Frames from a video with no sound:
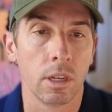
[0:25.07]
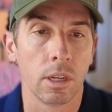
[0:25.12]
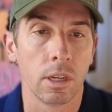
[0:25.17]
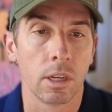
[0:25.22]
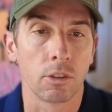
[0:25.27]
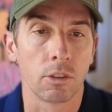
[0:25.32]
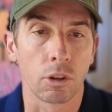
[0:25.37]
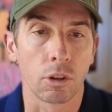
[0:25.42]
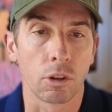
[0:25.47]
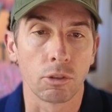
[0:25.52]

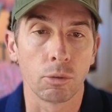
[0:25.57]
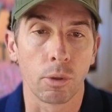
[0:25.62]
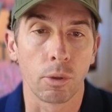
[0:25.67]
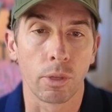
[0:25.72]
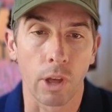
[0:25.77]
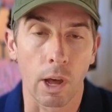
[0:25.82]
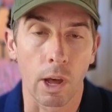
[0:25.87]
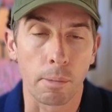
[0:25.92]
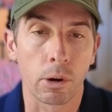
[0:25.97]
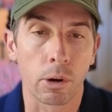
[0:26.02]
It's also a
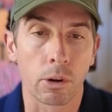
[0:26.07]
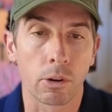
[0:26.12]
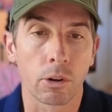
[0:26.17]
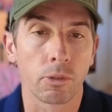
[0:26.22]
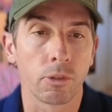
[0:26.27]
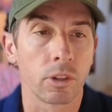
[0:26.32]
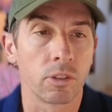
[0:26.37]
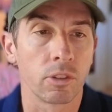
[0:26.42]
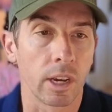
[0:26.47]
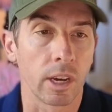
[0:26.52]
thought partner
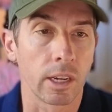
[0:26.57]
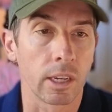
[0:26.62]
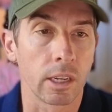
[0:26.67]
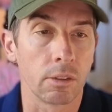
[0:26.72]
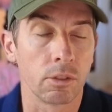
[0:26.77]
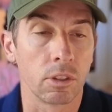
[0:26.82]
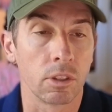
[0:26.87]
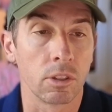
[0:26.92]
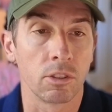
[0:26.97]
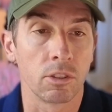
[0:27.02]
for executives
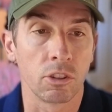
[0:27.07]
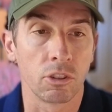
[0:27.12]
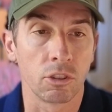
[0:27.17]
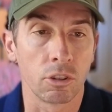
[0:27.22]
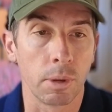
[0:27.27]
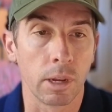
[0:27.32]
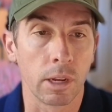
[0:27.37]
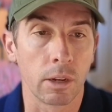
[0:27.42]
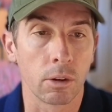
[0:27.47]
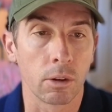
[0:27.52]
and decision
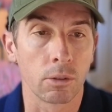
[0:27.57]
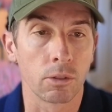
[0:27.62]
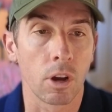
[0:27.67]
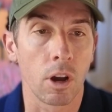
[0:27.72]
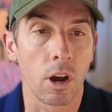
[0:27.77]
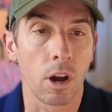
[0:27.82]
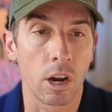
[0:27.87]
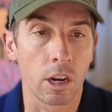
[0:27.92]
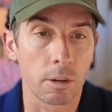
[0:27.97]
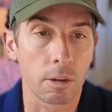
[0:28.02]
makers,
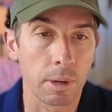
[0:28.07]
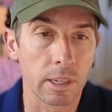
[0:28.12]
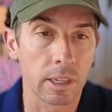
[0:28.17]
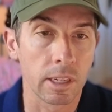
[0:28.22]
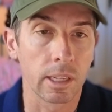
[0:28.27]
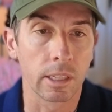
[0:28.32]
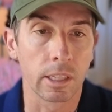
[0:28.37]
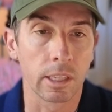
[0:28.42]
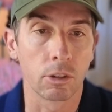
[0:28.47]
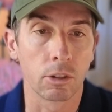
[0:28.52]

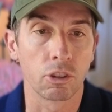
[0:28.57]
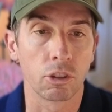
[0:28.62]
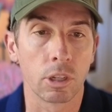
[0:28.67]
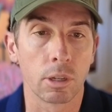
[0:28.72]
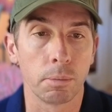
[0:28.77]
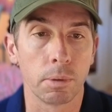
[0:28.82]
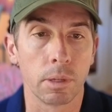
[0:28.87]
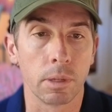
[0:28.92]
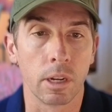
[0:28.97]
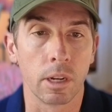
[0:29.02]
augmenting
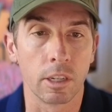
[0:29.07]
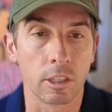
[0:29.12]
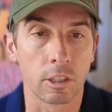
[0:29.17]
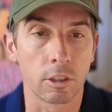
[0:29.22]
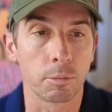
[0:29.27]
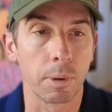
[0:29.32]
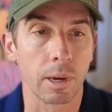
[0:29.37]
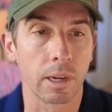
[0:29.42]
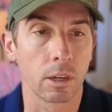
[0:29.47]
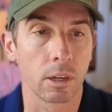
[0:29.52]
leadership in
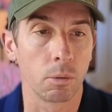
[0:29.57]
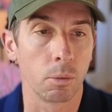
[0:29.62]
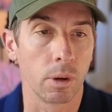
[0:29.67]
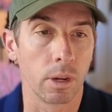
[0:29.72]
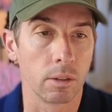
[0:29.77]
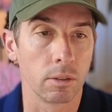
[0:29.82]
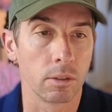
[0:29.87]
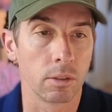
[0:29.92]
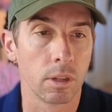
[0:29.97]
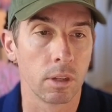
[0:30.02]
unexpected
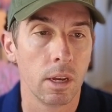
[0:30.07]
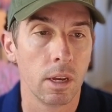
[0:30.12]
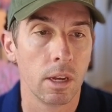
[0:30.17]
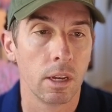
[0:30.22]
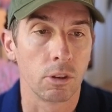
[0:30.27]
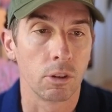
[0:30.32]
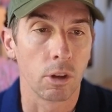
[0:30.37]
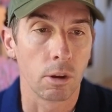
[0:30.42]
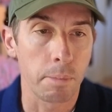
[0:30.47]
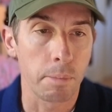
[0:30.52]
ways.
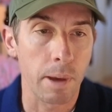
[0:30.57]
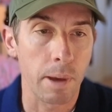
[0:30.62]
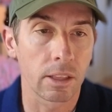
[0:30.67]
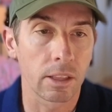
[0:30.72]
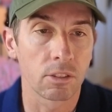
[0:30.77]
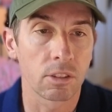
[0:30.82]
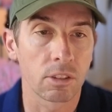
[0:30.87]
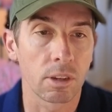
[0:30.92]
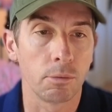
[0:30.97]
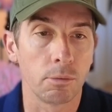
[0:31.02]
To unpack
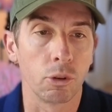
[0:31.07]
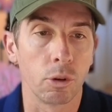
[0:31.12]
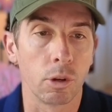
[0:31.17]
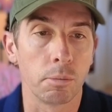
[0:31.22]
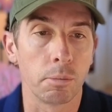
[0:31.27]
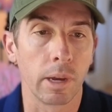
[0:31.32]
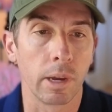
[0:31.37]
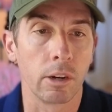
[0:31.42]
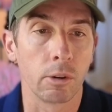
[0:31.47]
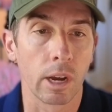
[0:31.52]
this, I'm joined
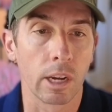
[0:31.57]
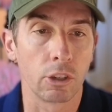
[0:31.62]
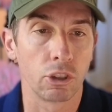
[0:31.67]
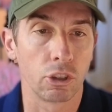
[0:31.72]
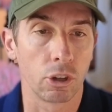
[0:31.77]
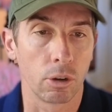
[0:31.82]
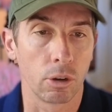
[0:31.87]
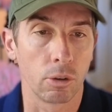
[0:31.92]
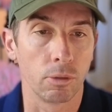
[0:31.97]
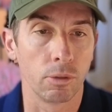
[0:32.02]
by Greg
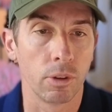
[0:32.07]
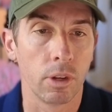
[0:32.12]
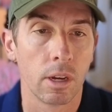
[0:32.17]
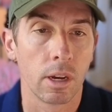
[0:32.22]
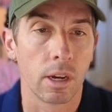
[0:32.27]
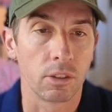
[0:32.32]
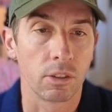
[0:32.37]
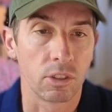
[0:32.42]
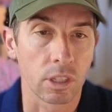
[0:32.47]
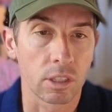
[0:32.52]
Shove,
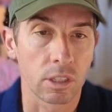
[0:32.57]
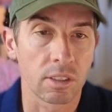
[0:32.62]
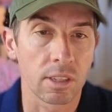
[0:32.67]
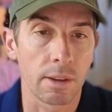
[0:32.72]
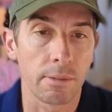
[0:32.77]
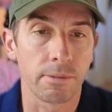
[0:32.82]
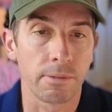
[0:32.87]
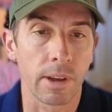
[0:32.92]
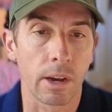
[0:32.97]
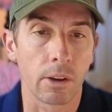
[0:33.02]
a
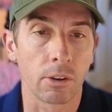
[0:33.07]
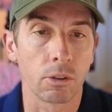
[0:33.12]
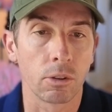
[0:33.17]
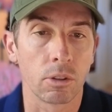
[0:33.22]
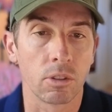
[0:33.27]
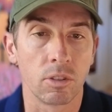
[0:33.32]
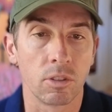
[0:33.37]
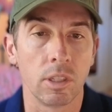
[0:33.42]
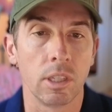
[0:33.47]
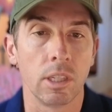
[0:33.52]
six-time founder
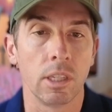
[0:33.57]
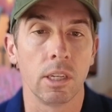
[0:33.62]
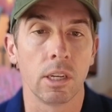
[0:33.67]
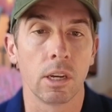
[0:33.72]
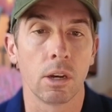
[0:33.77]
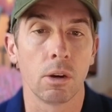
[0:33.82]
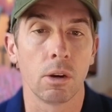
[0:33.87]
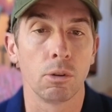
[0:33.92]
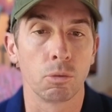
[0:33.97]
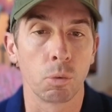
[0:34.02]
and
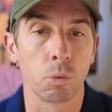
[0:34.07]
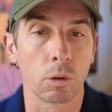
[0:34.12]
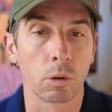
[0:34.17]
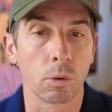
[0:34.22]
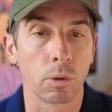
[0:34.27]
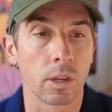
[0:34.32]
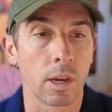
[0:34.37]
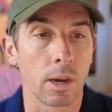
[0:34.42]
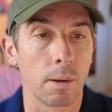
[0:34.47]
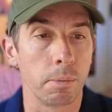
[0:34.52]
CEO who's worked
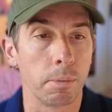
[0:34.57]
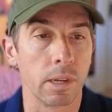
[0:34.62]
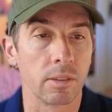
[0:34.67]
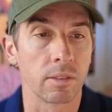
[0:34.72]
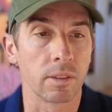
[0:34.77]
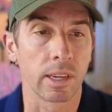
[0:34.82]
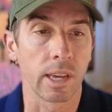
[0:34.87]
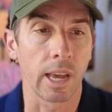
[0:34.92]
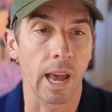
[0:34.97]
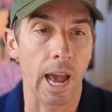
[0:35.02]
with companies
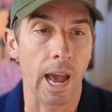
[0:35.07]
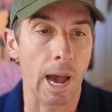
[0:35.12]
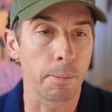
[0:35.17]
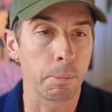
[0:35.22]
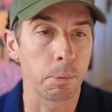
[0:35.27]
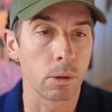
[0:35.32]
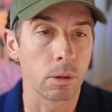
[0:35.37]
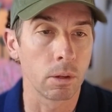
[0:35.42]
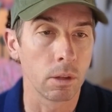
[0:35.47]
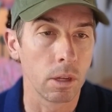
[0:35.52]
like
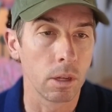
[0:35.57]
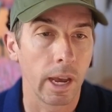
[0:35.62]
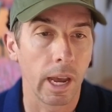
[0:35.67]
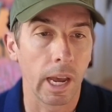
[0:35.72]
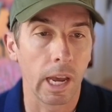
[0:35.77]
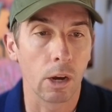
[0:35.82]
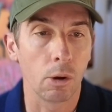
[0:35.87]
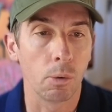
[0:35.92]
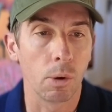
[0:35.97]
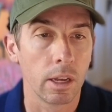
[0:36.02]
Apple,
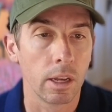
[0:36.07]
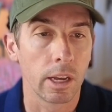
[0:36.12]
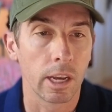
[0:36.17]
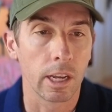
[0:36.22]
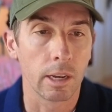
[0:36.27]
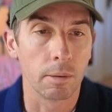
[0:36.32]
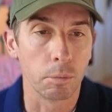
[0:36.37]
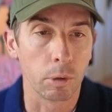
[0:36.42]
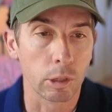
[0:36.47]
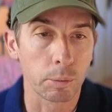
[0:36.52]
AOL,
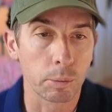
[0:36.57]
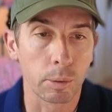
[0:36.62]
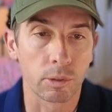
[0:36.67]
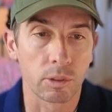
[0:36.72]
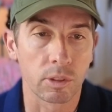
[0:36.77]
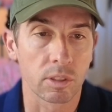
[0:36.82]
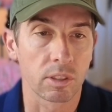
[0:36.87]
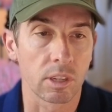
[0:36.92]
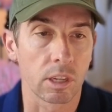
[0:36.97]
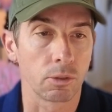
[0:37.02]
and multiple
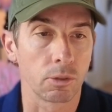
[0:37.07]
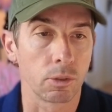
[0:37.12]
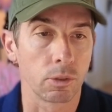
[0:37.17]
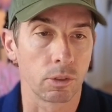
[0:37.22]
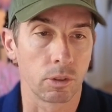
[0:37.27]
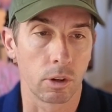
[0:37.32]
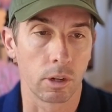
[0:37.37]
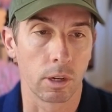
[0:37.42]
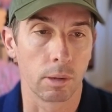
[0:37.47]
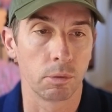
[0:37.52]
successful
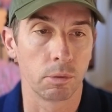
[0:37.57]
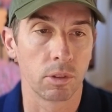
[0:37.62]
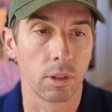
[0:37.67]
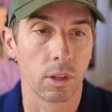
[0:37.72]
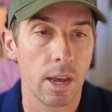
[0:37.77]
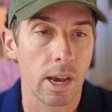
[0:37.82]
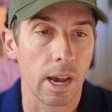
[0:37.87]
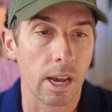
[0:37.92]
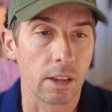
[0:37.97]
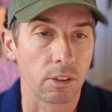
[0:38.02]
startups.
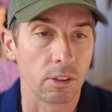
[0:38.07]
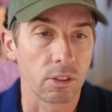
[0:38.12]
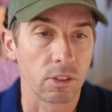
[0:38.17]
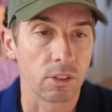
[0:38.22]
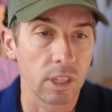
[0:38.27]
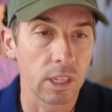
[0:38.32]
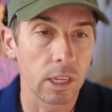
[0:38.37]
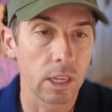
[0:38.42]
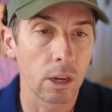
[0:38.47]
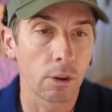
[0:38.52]
As a
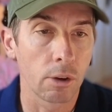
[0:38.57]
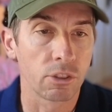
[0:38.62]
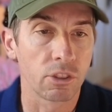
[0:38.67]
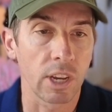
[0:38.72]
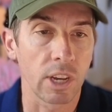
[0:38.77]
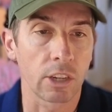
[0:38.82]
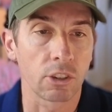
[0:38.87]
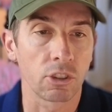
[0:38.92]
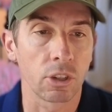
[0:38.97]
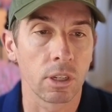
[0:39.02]
CEO
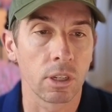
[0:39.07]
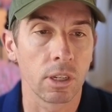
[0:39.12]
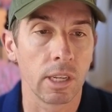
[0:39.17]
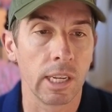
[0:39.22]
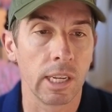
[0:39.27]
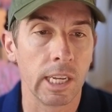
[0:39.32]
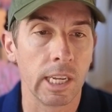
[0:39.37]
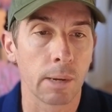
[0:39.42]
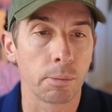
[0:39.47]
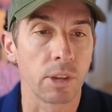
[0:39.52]
section,
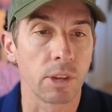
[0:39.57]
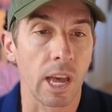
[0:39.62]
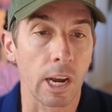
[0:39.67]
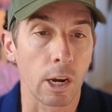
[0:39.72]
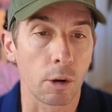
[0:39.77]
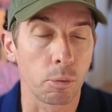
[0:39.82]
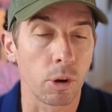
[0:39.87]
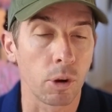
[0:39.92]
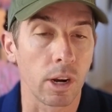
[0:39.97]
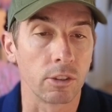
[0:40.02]
he helps
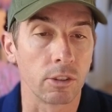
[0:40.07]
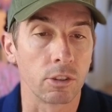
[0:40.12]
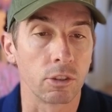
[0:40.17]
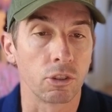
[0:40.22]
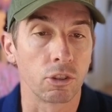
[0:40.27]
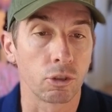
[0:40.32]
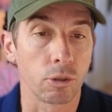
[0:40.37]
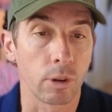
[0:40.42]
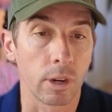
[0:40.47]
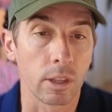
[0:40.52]
enterprises
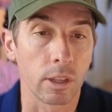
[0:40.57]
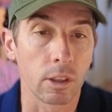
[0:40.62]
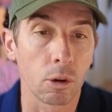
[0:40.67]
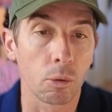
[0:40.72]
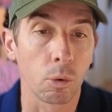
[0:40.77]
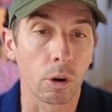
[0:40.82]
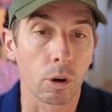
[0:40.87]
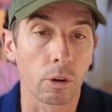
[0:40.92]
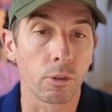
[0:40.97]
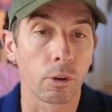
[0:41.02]
train their
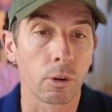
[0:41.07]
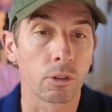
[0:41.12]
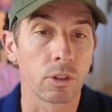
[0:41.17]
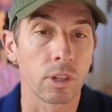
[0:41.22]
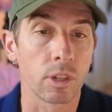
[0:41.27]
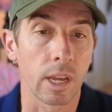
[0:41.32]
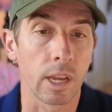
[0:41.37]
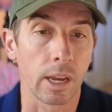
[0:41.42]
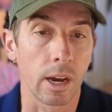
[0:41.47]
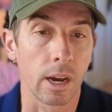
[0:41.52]
workforce in
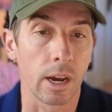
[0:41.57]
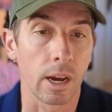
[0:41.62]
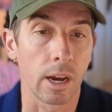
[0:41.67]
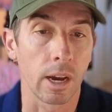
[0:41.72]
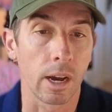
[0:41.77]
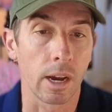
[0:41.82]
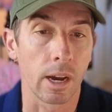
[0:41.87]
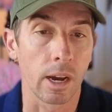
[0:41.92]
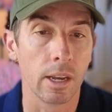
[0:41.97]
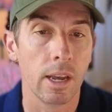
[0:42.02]
AI
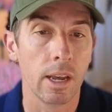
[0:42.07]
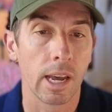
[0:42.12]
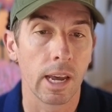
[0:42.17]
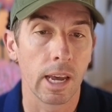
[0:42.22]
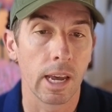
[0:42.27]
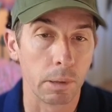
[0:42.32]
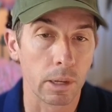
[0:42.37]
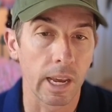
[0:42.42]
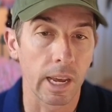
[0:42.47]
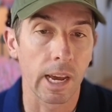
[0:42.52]
and
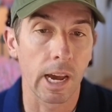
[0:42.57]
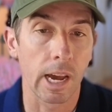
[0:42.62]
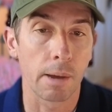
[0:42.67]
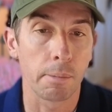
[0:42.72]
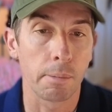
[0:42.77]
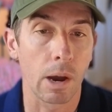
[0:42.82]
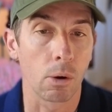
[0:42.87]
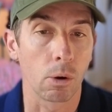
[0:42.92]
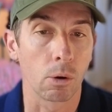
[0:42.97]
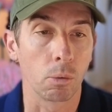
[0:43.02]
build
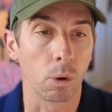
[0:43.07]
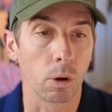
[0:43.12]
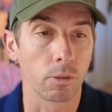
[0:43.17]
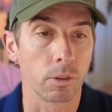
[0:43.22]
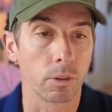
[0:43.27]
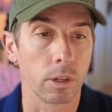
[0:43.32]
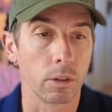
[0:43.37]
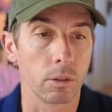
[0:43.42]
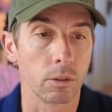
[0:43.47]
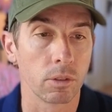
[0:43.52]
AI-powered
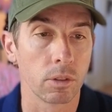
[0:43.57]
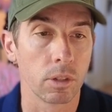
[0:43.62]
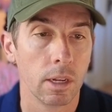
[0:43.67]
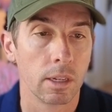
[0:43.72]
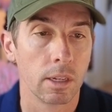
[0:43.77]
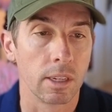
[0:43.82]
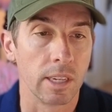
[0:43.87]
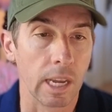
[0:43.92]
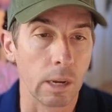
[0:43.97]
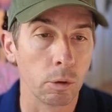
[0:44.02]
workflows.
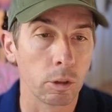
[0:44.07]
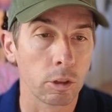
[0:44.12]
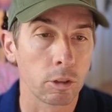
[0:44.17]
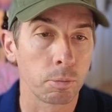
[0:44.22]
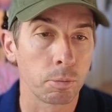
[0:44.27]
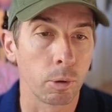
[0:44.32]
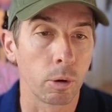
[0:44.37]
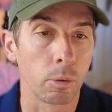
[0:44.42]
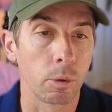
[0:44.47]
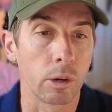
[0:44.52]
They will
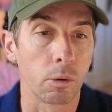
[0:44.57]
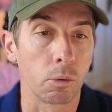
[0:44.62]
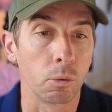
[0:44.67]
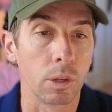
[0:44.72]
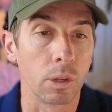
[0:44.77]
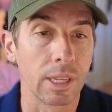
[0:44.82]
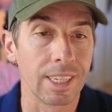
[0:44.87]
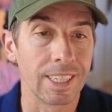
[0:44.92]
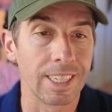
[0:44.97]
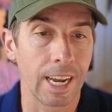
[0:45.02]
explore what it
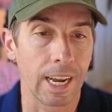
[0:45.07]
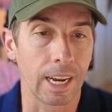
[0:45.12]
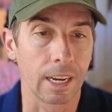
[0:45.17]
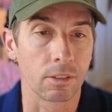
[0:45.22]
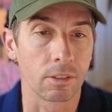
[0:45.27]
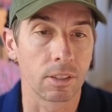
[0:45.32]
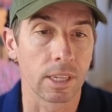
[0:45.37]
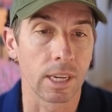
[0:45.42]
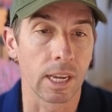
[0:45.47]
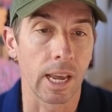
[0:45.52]
really takes
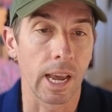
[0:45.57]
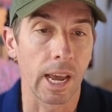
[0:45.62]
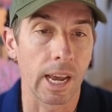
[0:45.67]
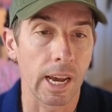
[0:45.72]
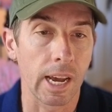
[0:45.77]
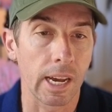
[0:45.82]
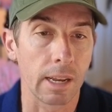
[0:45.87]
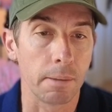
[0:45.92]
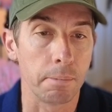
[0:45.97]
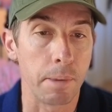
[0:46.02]
to get
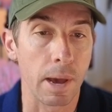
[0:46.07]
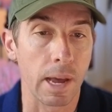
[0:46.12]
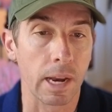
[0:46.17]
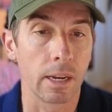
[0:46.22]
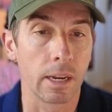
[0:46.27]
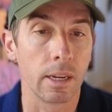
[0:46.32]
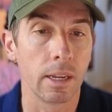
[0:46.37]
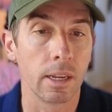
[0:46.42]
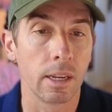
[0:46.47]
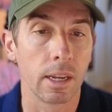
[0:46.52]
AI
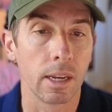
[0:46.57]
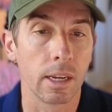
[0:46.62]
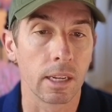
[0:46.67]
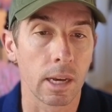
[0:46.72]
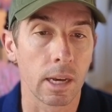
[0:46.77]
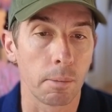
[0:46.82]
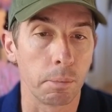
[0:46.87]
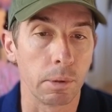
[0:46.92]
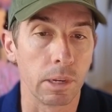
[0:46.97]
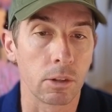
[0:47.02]
embedded in
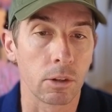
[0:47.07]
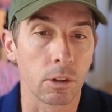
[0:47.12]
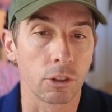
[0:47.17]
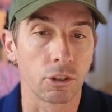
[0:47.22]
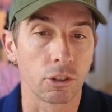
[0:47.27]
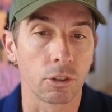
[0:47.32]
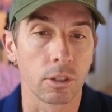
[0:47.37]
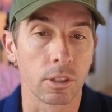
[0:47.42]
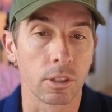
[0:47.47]
company culture and